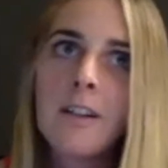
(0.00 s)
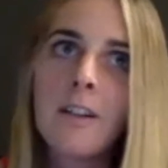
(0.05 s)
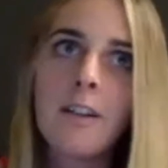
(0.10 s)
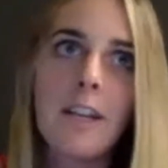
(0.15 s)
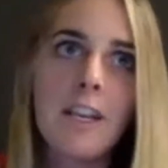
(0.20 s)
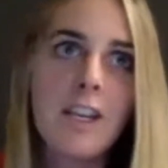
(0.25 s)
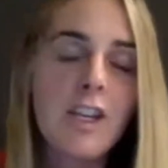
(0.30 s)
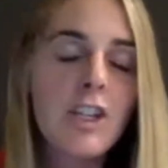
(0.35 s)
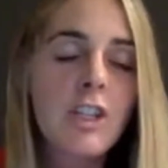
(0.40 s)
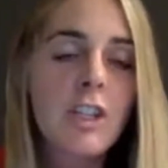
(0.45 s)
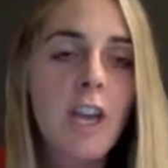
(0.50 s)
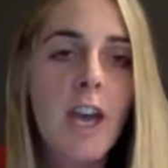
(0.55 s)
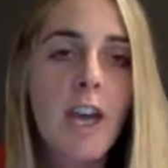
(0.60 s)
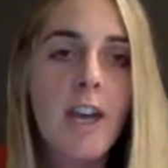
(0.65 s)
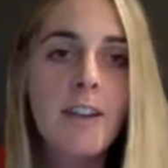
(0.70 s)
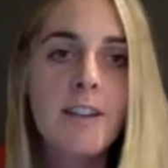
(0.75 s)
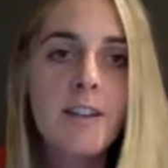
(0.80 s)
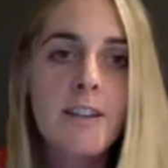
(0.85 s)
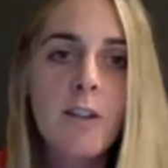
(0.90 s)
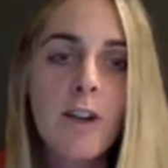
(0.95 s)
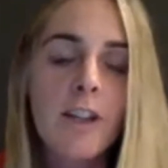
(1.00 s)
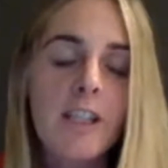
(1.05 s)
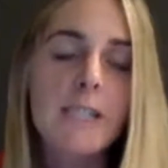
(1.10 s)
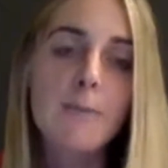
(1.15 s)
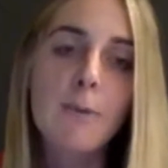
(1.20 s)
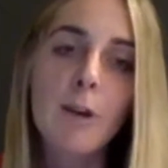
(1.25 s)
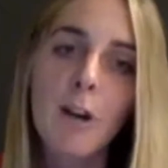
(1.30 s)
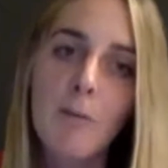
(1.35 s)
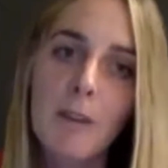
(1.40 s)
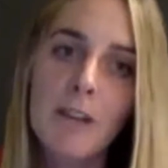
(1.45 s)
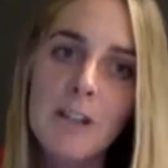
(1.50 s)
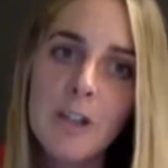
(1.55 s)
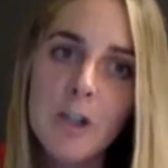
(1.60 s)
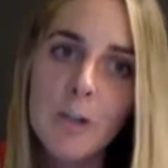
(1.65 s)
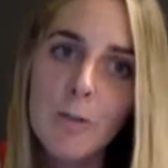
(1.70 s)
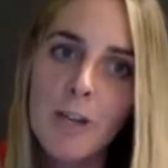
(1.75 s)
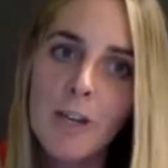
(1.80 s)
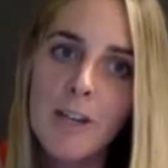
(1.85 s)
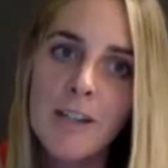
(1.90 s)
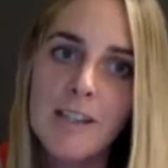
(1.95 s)
niche and not experimental,
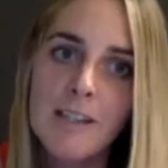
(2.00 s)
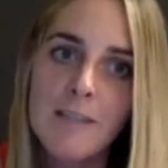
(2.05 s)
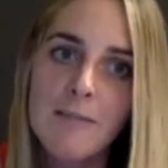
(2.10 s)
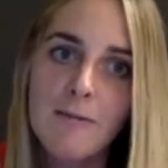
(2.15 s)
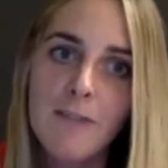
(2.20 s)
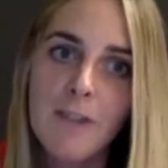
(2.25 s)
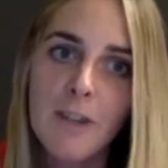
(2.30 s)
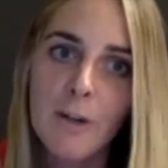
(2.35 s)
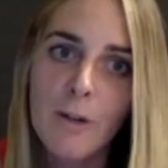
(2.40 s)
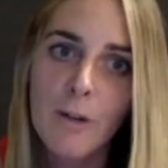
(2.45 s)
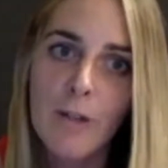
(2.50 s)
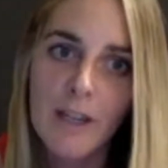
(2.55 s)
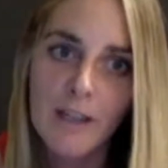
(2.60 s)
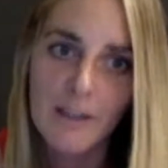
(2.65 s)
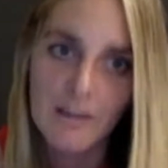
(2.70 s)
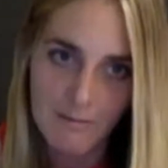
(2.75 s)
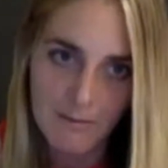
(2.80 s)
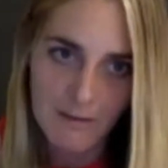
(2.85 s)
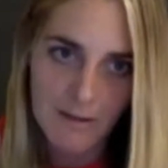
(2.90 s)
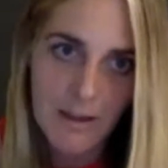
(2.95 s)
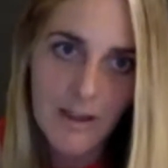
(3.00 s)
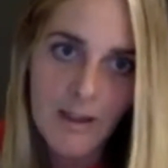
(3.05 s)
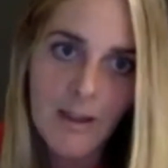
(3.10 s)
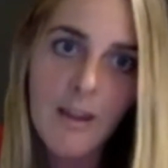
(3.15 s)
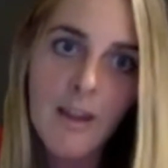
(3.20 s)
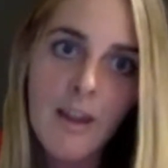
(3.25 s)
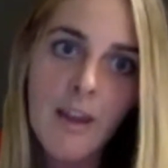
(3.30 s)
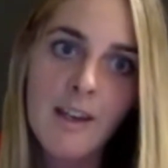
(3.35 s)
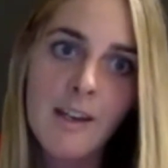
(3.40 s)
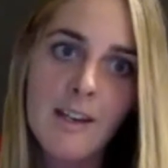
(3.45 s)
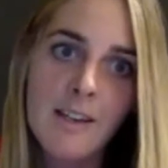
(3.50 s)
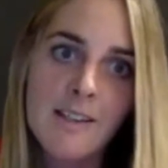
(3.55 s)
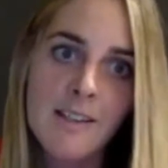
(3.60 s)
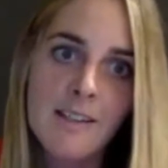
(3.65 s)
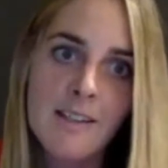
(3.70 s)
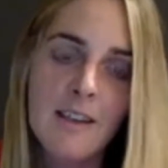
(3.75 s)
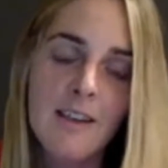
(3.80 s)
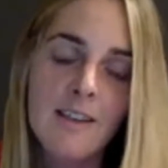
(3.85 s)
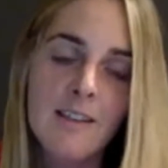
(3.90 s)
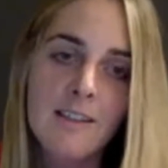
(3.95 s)
but it doesn't feel like it
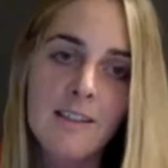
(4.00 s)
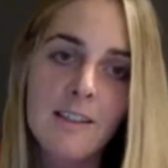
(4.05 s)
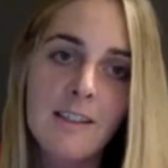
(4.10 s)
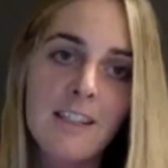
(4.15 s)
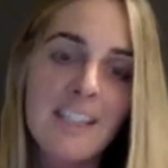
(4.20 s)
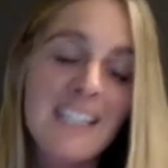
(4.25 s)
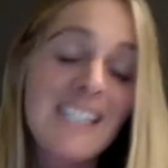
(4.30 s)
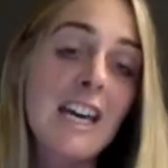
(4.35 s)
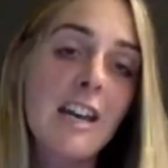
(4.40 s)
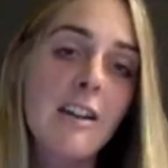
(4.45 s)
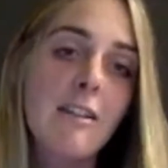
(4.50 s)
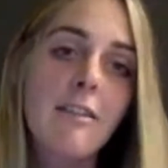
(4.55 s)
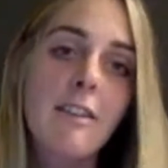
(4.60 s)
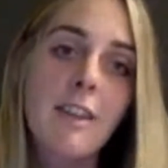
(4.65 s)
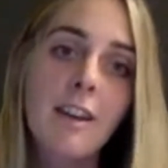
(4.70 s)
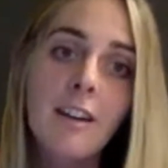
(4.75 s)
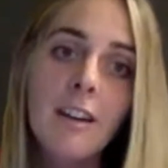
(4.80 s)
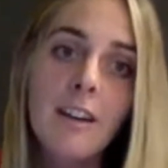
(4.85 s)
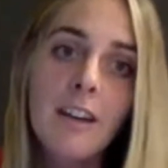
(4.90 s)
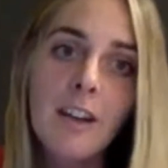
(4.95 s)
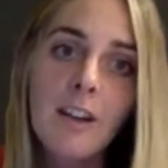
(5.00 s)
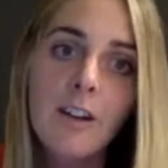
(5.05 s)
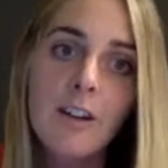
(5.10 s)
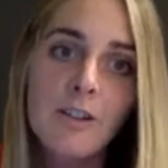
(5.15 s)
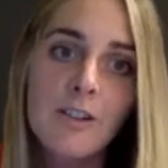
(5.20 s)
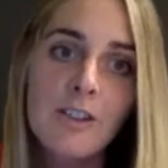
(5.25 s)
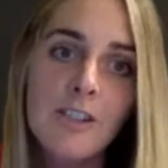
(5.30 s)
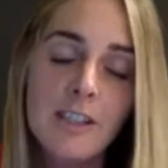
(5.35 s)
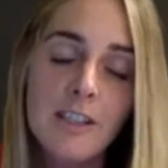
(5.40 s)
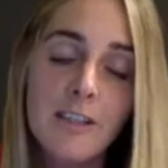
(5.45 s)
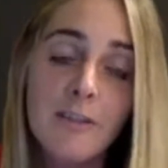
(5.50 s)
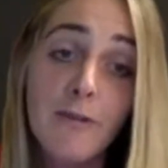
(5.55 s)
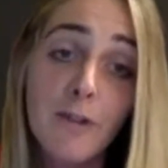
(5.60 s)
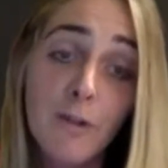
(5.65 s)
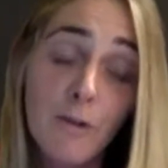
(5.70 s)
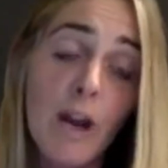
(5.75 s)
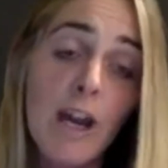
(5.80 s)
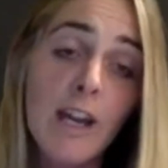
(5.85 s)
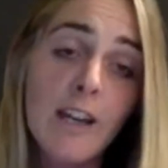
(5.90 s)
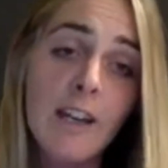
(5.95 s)
is the done thing here in New Zealand for
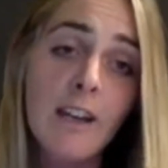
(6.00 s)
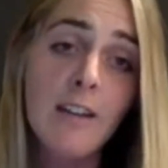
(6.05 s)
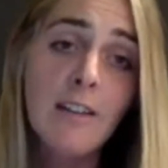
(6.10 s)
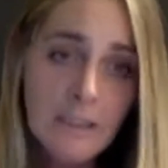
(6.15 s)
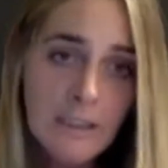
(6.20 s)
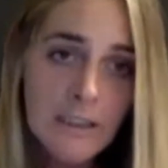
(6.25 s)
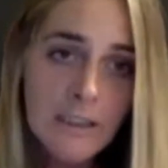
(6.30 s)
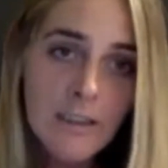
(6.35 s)
right now.